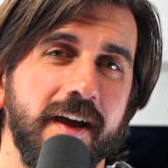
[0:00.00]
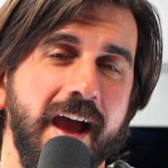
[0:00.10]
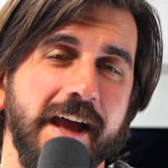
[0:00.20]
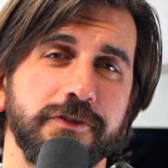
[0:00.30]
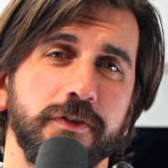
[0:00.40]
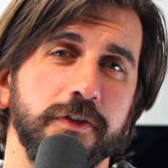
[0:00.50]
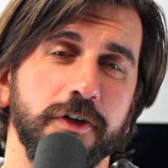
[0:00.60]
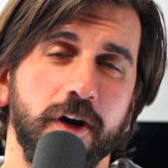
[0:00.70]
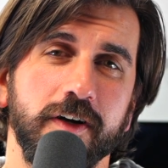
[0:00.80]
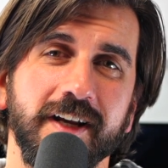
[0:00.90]

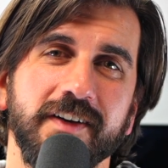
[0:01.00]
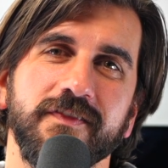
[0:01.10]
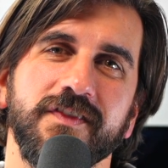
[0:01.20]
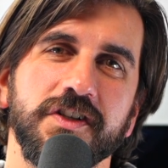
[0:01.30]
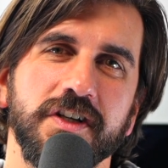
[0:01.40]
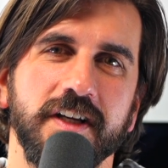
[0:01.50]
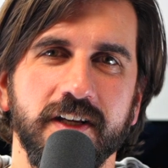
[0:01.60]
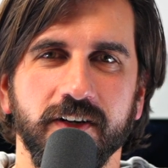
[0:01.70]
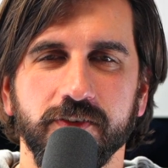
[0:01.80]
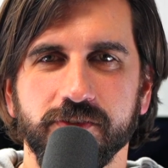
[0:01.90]
Astell&Kern and Vision
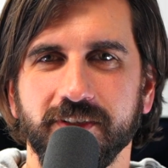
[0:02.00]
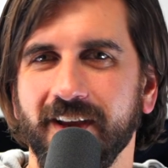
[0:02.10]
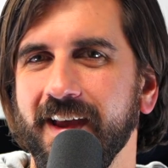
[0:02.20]
Ears.